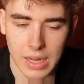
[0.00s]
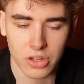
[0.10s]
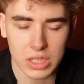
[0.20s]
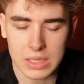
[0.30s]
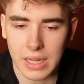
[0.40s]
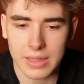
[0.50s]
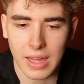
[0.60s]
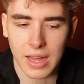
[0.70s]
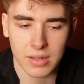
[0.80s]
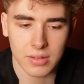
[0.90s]
And just like
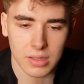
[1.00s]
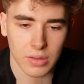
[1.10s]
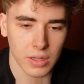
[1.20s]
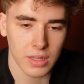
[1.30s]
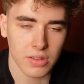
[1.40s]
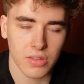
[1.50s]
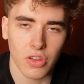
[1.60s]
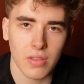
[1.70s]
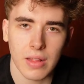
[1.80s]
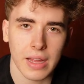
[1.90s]
that, it's
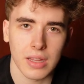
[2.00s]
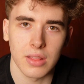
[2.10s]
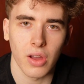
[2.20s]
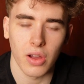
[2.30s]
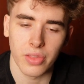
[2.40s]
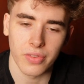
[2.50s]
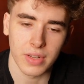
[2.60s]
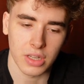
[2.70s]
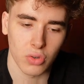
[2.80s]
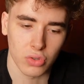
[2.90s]
just like in the other
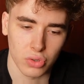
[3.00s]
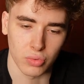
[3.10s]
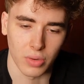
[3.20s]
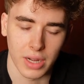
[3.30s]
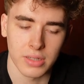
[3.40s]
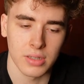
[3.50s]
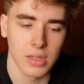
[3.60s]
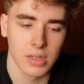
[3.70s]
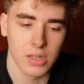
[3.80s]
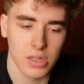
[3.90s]
video too, right?
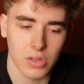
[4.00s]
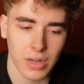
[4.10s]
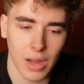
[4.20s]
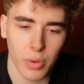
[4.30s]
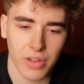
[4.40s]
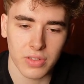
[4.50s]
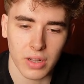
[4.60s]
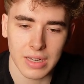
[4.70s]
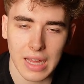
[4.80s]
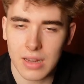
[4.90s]
So now we have
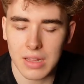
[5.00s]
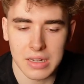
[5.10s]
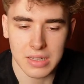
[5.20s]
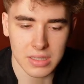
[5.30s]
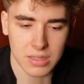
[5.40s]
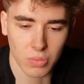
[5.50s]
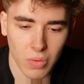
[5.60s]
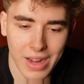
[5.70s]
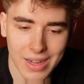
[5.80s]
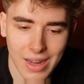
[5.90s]
done that, and this
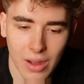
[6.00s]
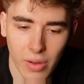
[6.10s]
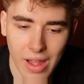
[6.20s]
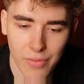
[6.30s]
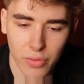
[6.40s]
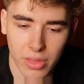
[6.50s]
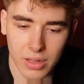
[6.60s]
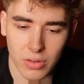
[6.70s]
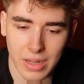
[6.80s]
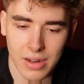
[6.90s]
right now,
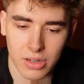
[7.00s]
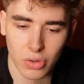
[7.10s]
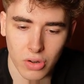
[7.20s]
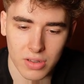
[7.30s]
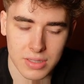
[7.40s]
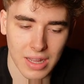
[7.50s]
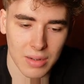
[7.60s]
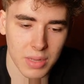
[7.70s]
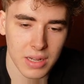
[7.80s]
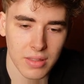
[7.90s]
everything together took us
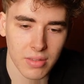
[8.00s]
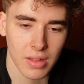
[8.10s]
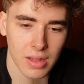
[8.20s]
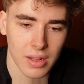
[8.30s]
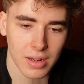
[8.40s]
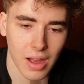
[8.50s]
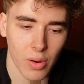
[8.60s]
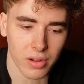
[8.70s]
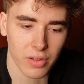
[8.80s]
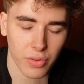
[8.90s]
10 minutes.
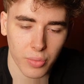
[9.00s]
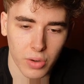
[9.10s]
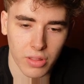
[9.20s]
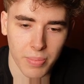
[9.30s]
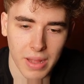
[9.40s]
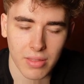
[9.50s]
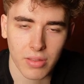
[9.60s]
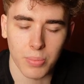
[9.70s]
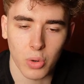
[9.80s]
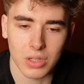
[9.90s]
Now if we would spend
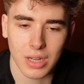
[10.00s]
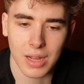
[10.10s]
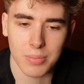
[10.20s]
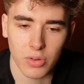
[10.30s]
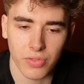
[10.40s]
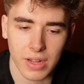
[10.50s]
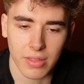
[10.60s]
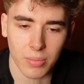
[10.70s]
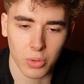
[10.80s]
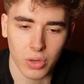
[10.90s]
some more time to
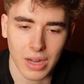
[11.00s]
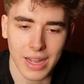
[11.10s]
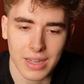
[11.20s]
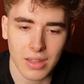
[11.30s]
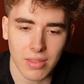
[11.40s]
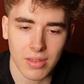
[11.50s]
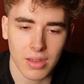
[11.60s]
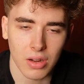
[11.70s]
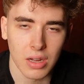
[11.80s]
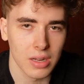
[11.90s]
find some good icons
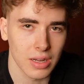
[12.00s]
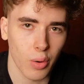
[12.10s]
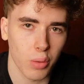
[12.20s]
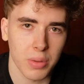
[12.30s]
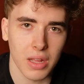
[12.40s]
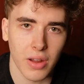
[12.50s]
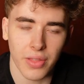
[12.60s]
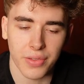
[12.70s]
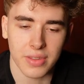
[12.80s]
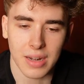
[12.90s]
here, that would be
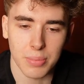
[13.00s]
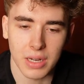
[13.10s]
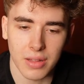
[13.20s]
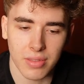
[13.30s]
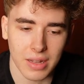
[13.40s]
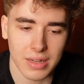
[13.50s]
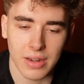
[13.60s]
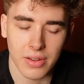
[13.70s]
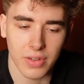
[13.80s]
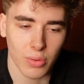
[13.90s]
another 10 minutes, and
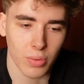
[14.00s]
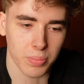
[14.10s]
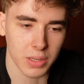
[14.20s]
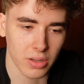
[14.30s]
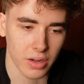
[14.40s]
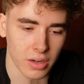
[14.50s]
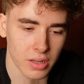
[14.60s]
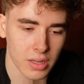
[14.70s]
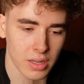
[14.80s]
then the video would be done.